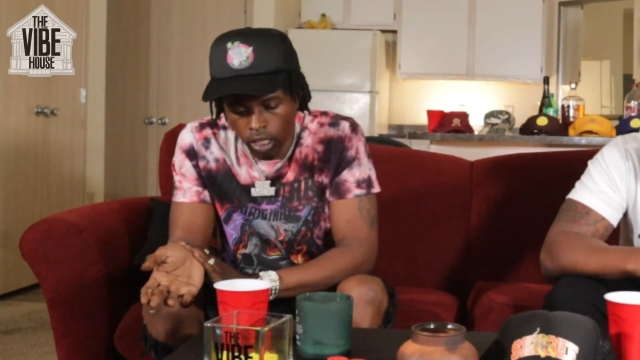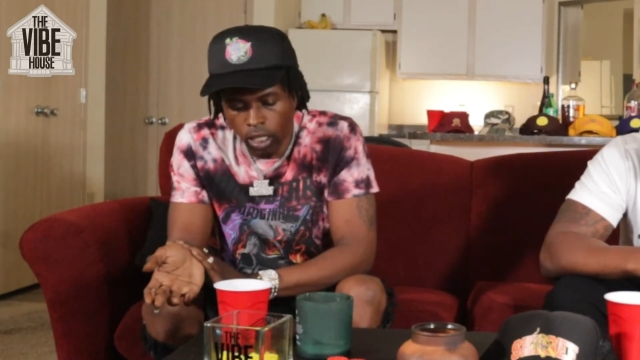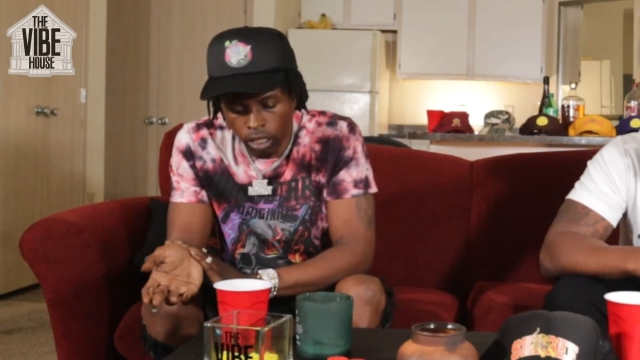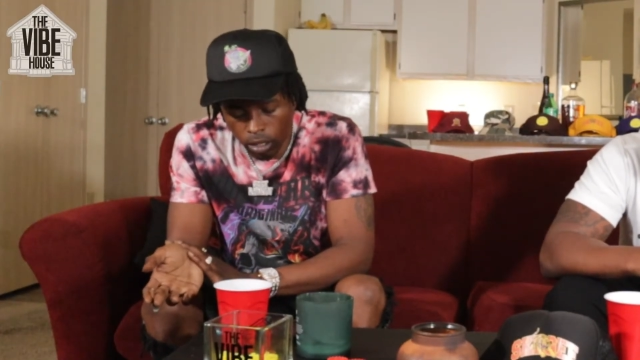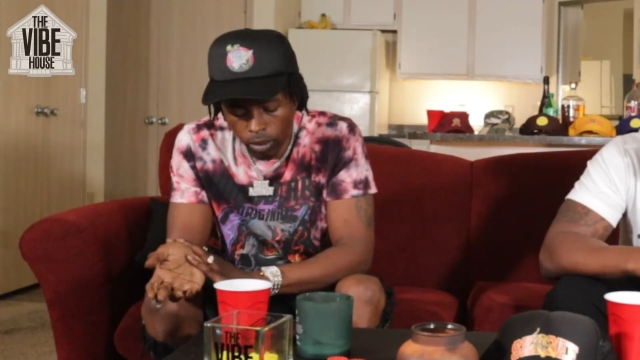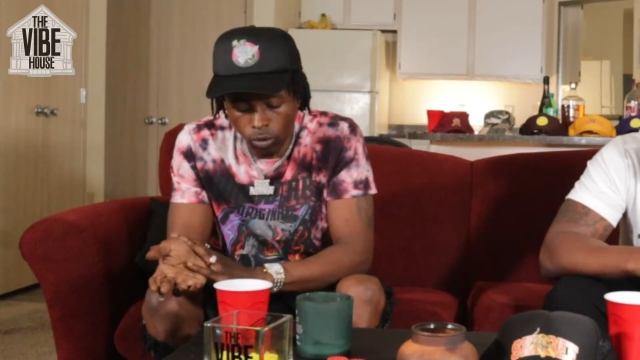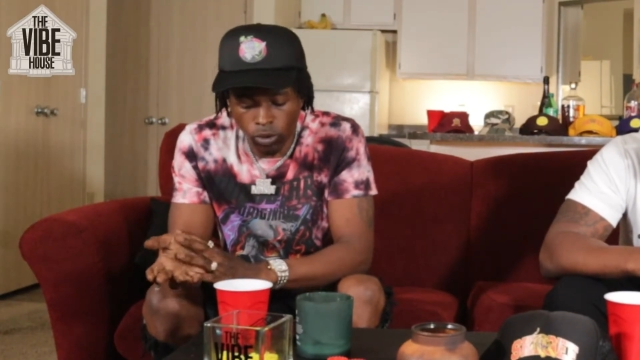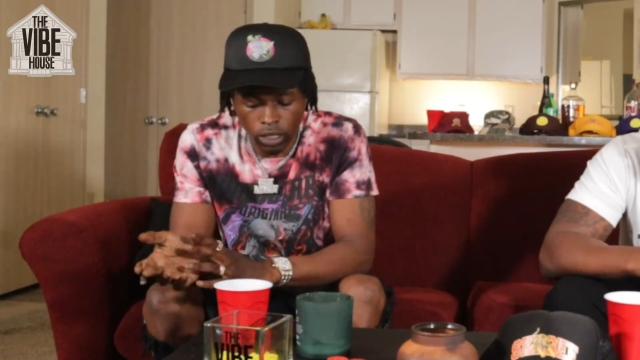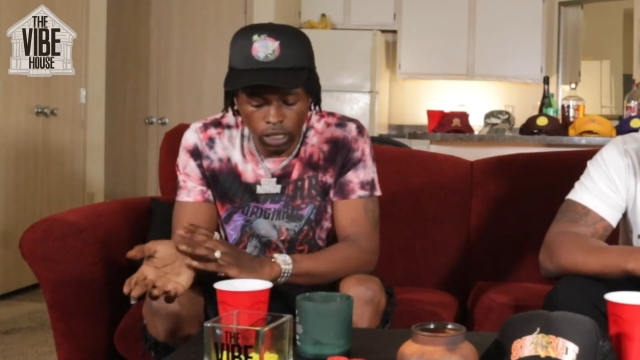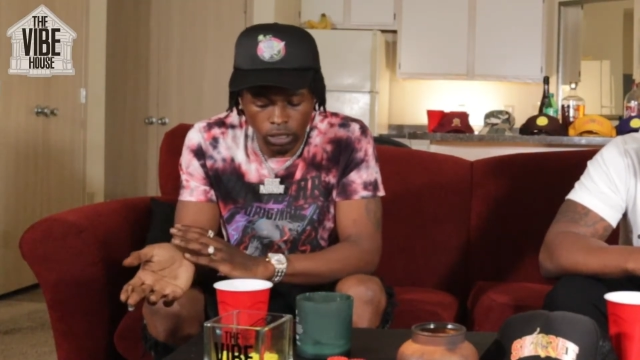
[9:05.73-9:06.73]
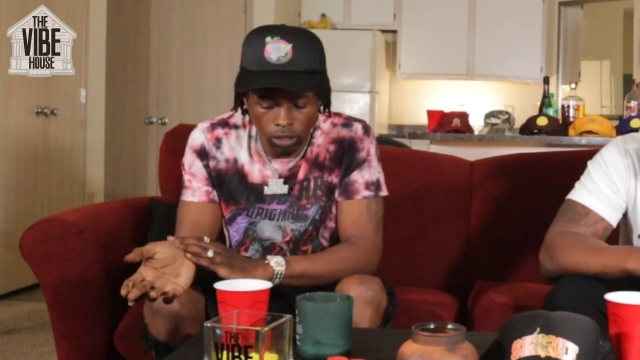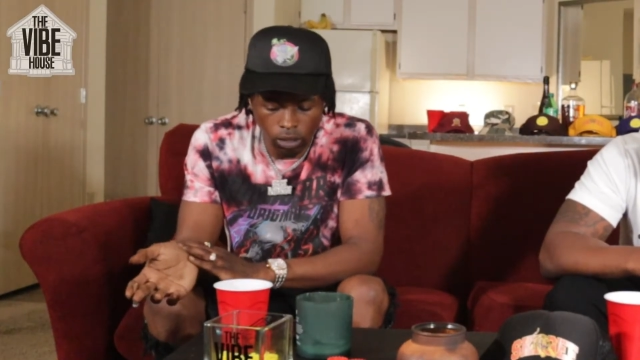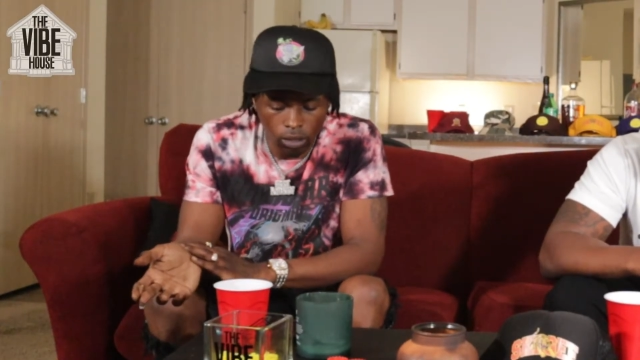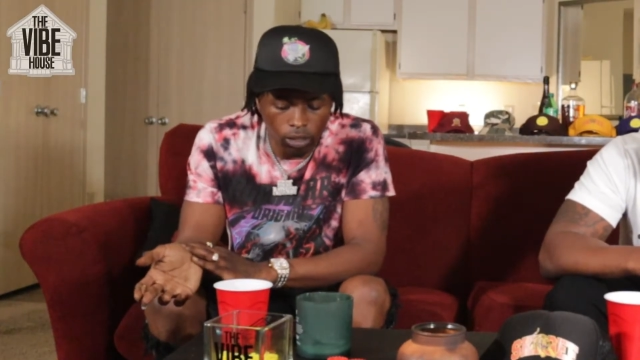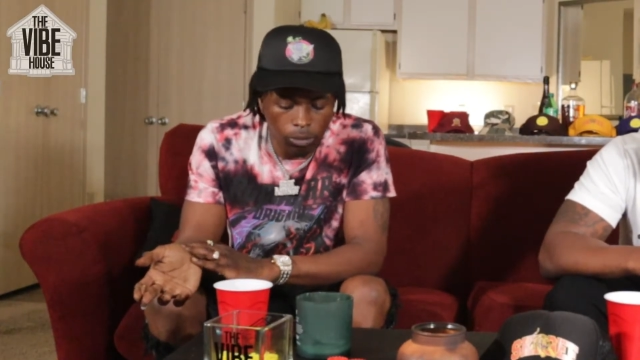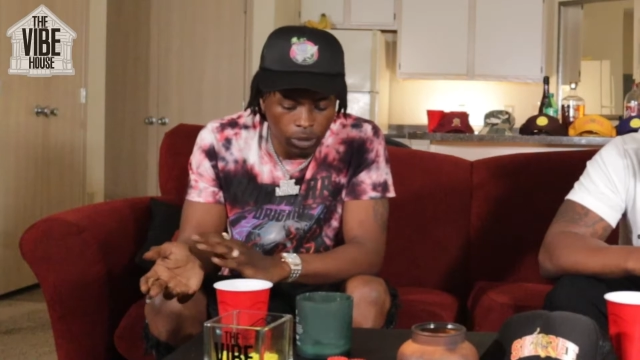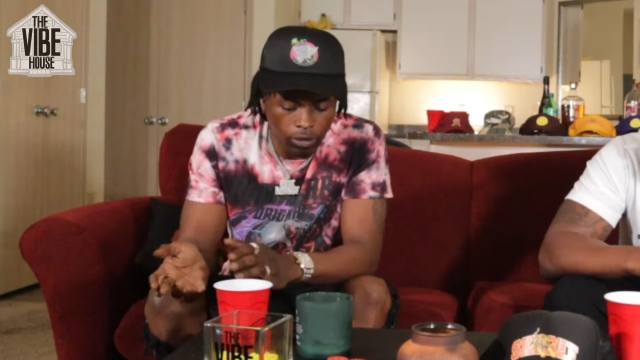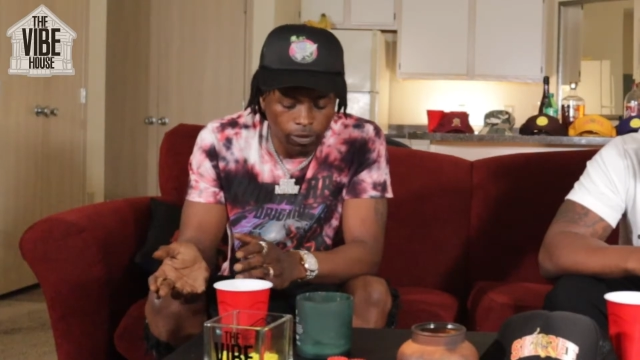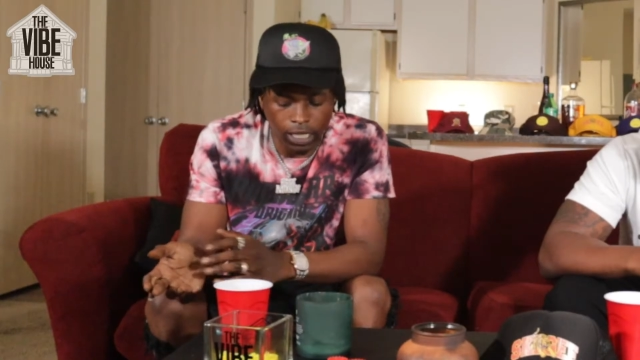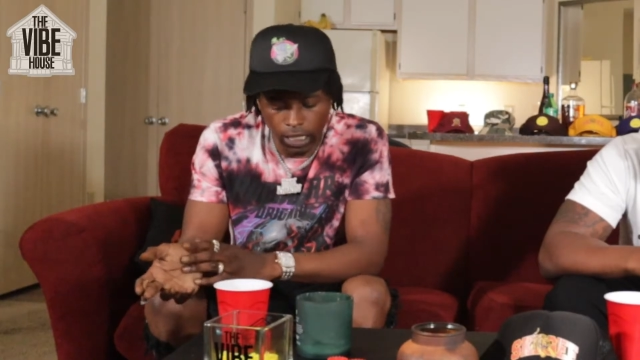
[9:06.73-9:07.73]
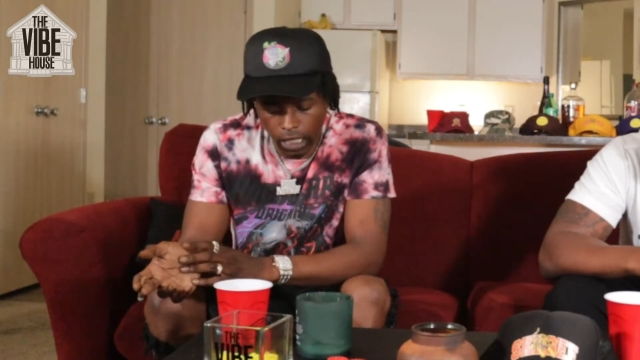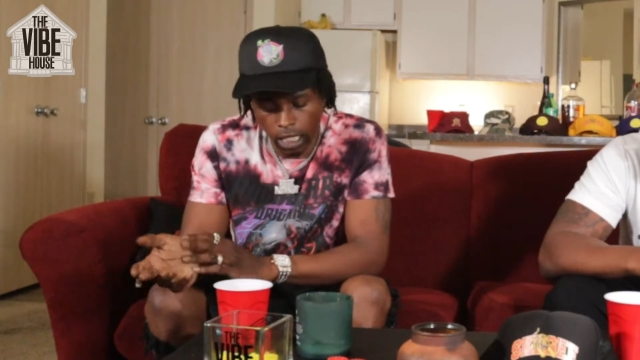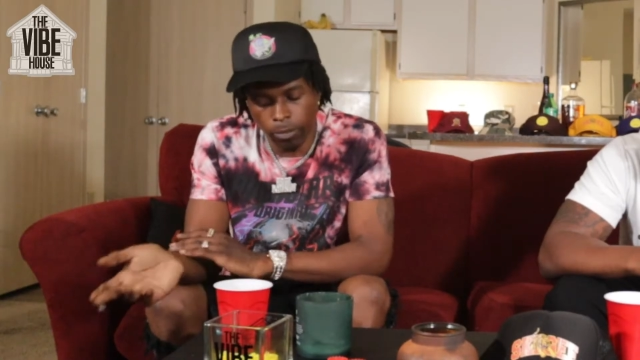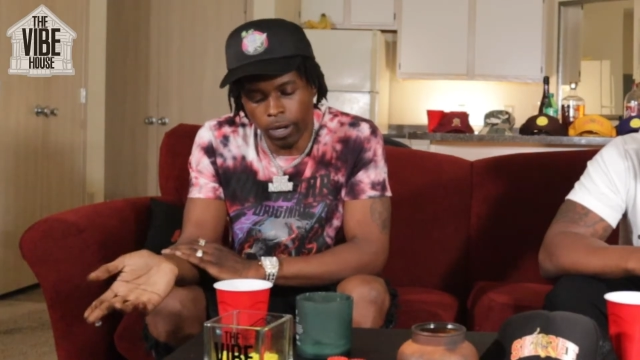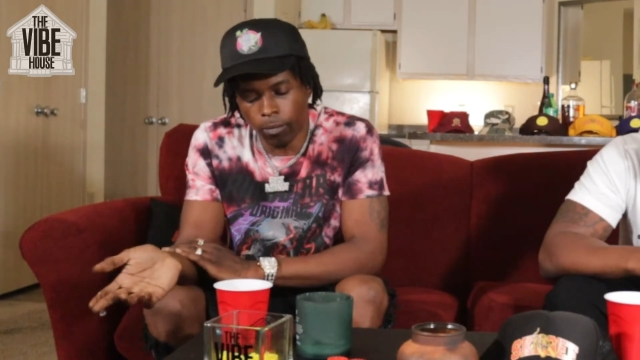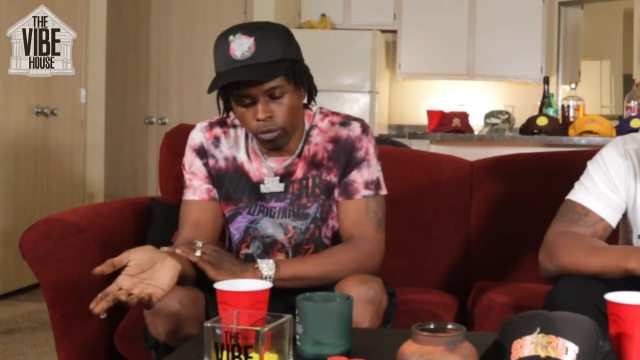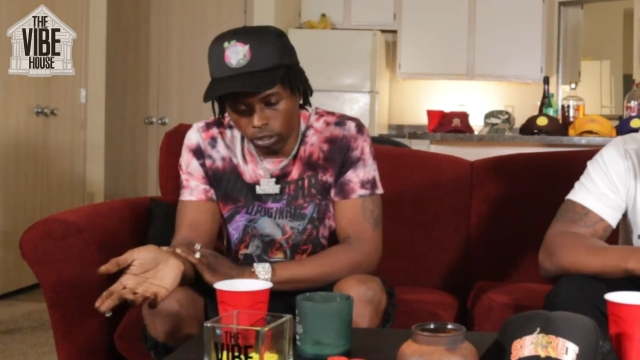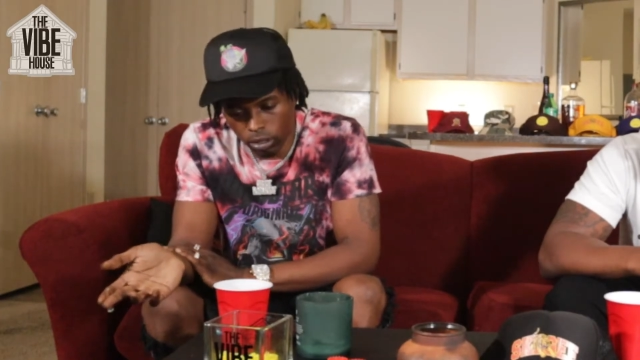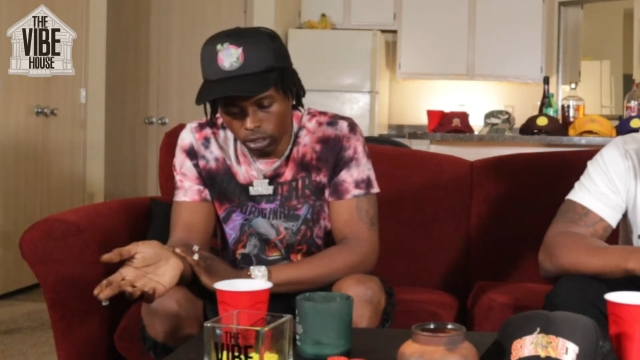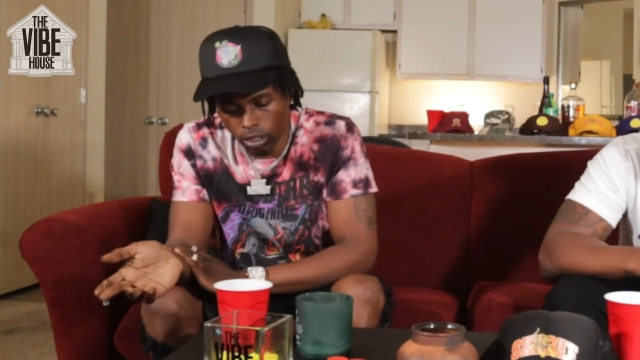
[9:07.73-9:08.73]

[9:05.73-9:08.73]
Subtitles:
Yo, it was just me, Bashay, and my brother.